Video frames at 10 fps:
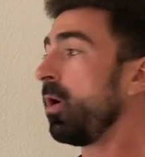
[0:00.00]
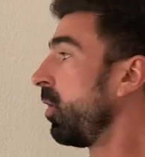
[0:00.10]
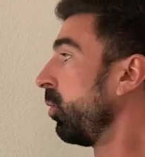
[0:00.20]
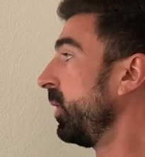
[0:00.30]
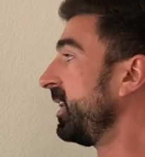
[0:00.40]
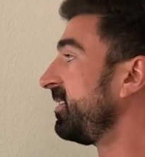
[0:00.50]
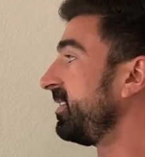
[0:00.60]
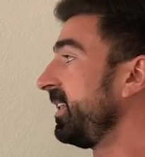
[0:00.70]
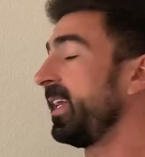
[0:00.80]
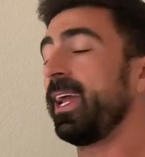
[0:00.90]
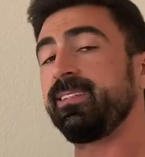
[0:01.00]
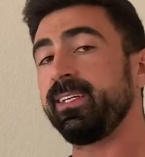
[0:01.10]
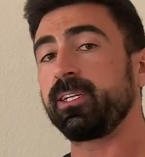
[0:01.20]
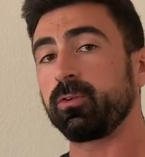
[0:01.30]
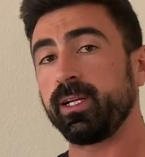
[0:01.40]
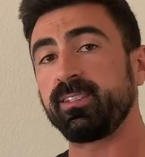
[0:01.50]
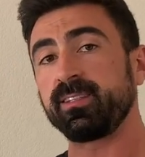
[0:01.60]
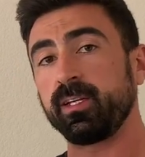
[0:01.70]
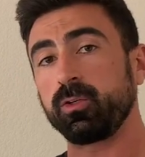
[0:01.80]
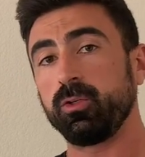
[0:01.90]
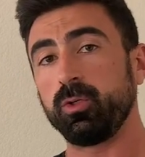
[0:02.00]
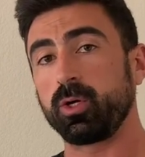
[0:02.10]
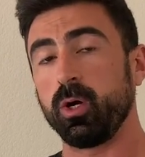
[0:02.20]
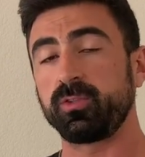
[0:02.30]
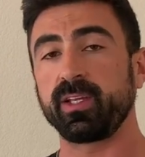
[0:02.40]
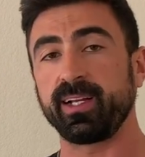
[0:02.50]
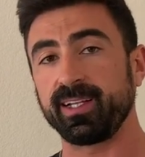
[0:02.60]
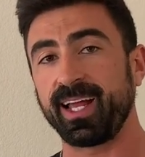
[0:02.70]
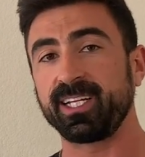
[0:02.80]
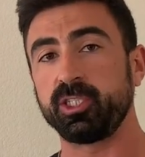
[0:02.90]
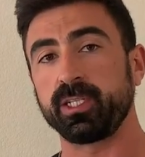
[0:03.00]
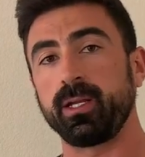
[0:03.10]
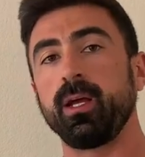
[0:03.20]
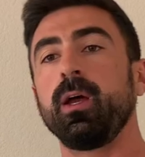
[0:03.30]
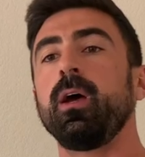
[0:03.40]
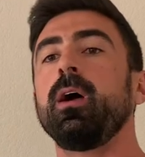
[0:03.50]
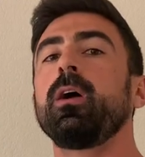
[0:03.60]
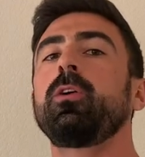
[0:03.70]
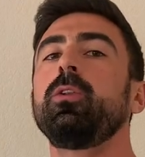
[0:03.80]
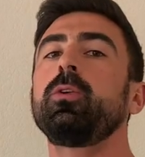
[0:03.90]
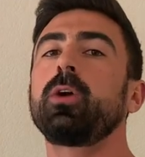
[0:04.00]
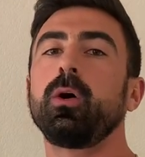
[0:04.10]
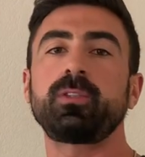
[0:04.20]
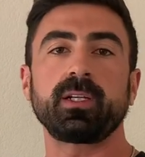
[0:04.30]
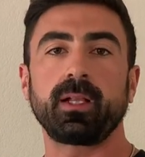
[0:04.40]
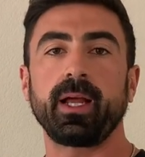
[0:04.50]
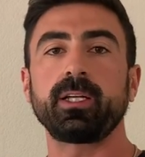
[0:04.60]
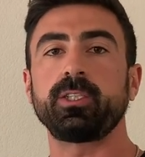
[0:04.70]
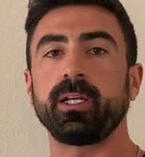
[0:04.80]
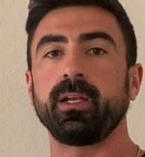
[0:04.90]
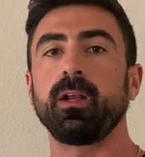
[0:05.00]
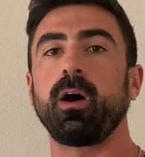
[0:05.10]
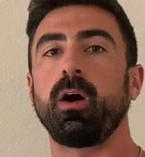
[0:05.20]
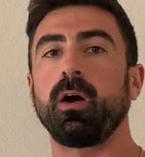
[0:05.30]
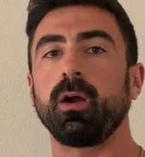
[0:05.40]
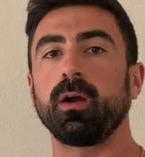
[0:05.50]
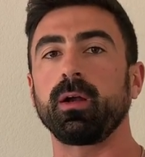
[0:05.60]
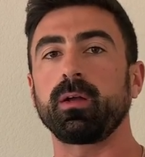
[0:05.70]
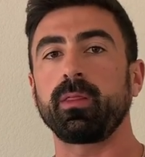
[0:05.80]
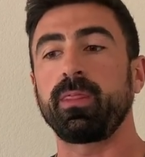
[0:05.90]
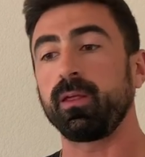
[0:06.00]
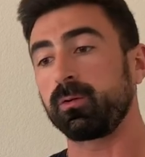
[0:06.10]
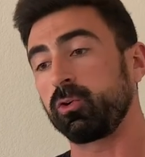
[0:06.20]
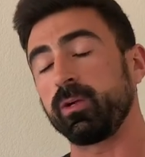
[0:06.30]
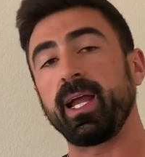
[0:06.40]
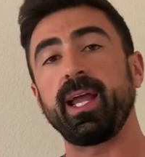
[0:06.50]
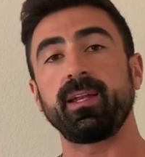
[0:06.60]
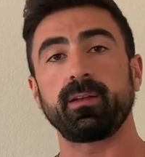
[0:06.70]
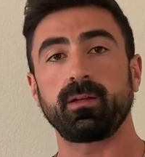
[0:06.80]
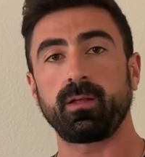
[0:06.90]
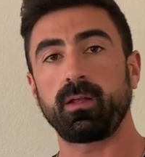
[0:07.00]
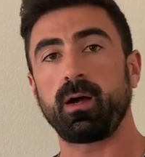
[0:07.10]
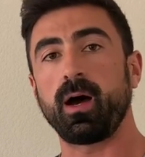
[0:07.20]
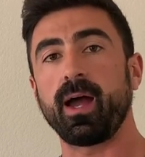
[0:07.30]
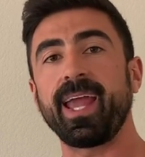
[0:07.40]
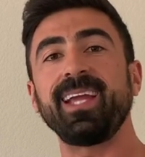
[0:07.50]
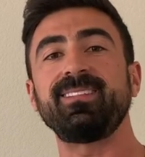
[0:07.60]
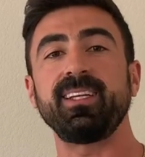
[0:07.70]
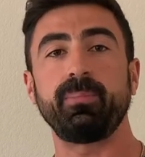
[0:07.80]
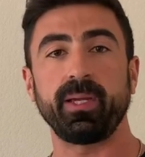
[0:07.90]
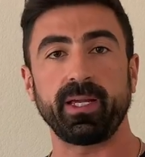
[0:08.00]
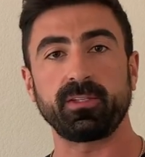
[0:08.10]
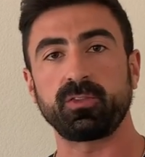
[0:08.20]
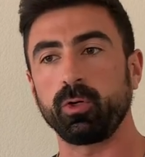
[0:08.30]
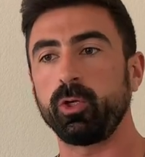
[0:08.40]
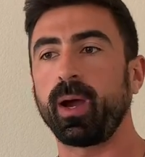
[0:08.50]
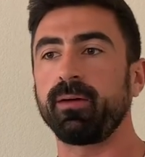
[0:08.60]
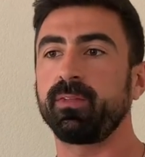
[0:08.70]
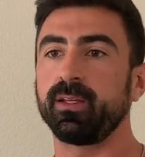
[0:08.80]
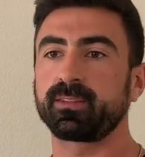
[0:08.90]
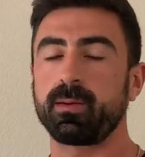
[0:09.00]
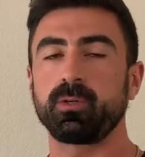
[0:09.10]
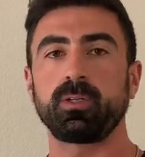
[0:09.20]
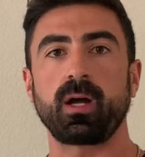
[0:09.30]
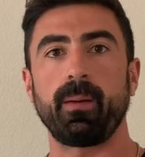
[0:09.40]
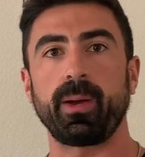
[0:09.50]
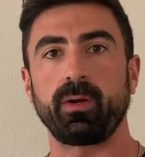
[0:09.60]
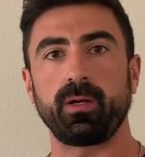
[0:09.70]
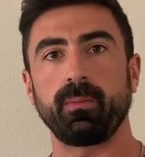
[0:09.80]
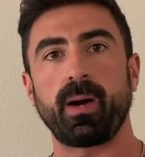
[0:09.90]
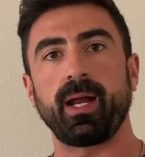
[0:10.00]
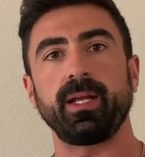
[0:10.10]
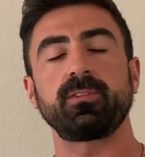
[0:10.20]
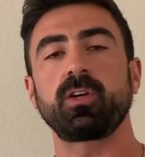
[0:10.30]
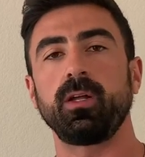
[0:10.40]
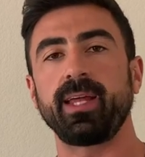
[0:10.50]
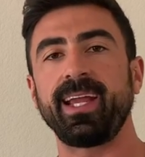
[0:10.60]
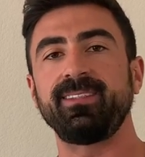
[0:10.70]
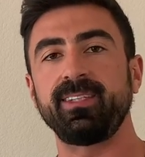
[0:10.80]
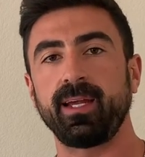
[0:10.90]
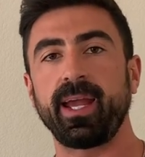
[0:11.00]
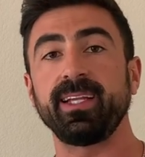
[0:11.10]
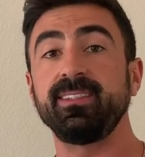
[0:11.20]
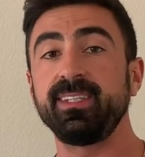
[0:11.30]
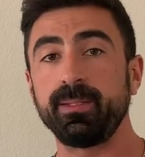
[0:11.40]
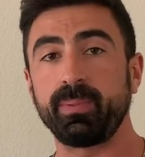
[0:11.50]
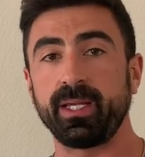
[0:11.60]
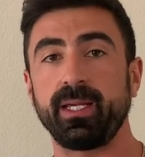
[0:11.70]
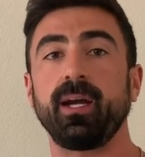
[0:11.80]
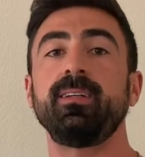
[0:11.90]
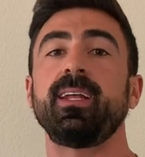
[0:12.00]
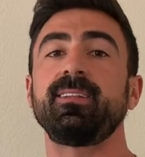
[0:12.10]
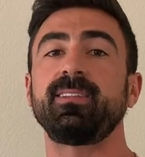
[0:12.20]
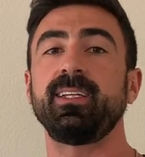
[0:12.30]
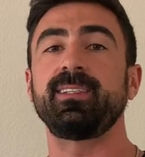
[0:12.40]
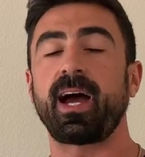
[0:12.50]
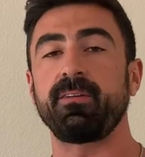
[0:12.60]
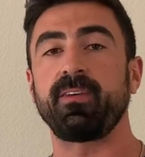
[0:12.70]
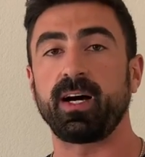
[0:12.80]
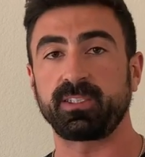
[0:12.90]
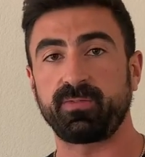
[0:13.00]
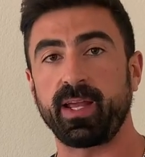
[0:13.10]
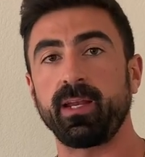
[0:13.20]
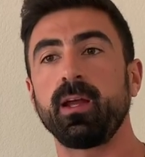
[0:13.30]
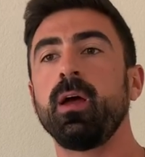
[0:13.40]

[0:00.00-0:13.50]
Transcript: we see a decrease in glucose and glycogen. Glucose and glycogen create ATP. So you have this chemical compound in your body, it's called ADP, adenosine diphosphate.